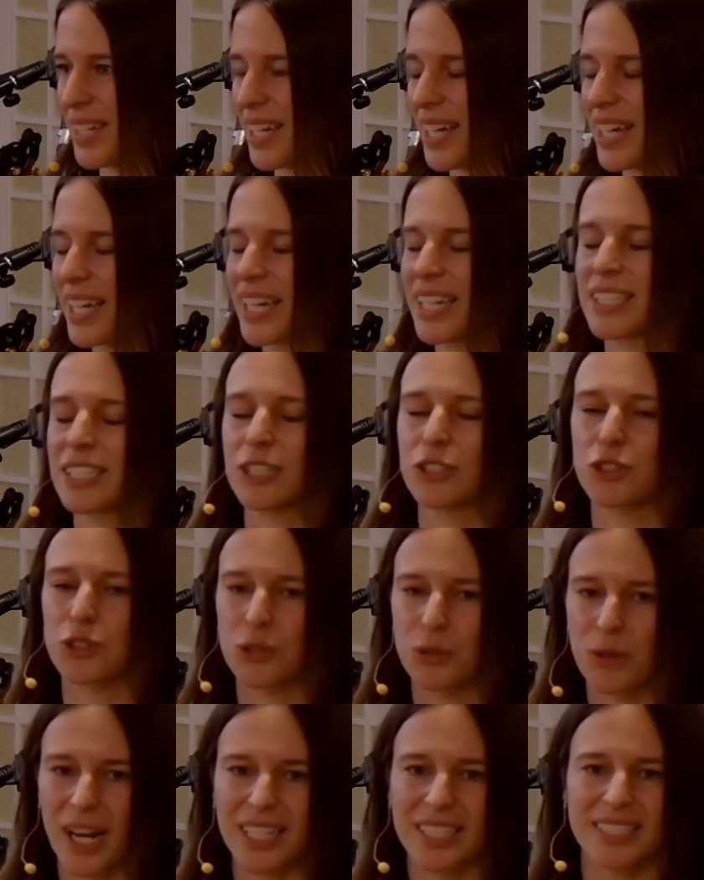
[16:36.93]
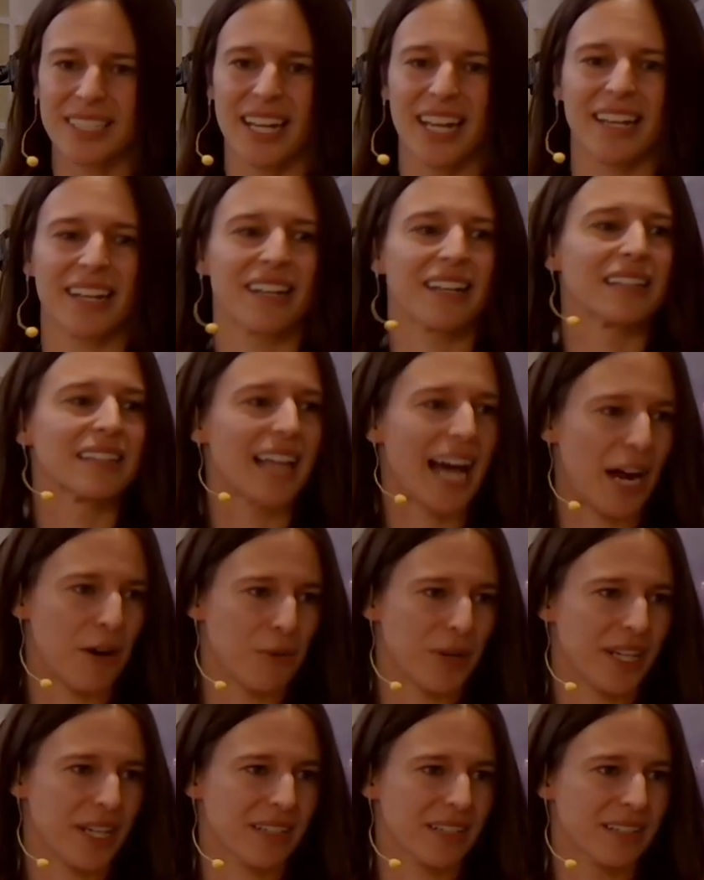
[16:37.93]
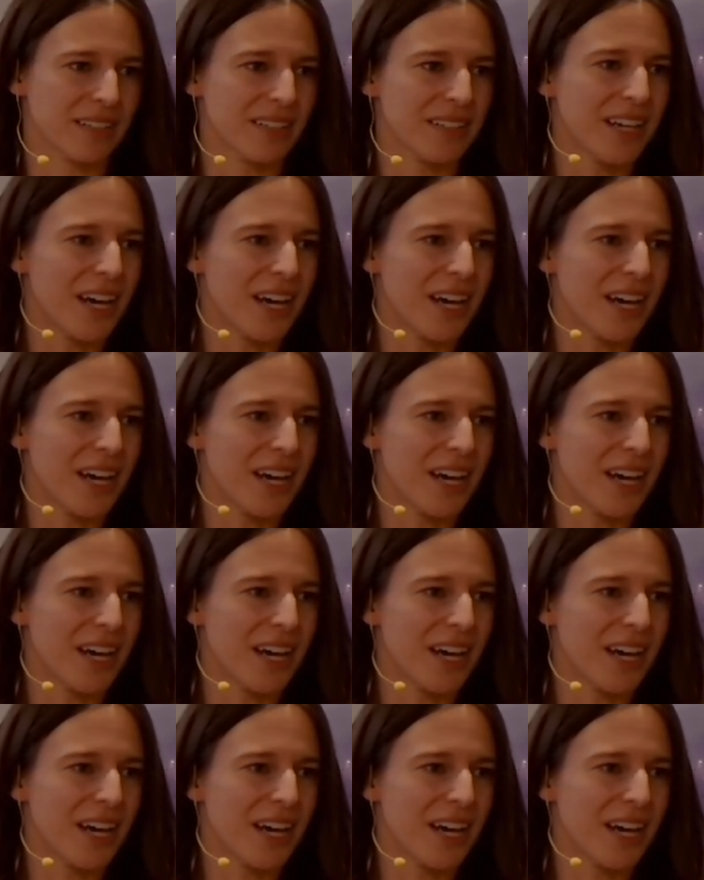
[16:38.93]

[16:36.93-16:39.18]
It's a trust and an allowing